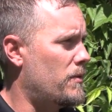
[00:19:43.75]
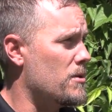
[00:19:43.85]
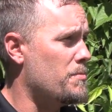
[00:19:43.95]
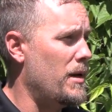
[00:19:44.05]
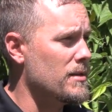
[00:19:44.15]

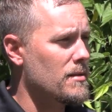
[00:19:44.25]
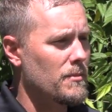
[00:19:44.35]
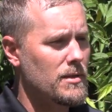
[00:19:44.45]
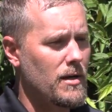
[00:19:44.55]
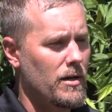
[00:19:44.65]
There's been
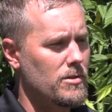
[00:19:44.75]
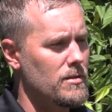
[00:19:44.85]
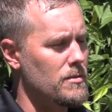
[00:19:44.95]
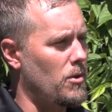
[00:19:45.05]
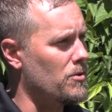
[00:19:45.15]
some
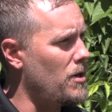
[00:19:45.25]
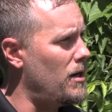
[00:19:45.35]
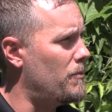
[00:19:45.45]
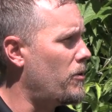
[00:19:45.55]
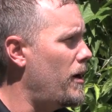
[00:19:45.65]
discussions about
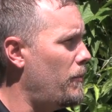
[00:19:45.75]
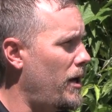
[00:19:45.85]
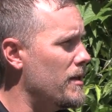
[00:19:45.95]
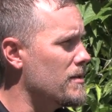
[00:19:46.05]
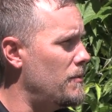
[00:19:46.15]
trying to plant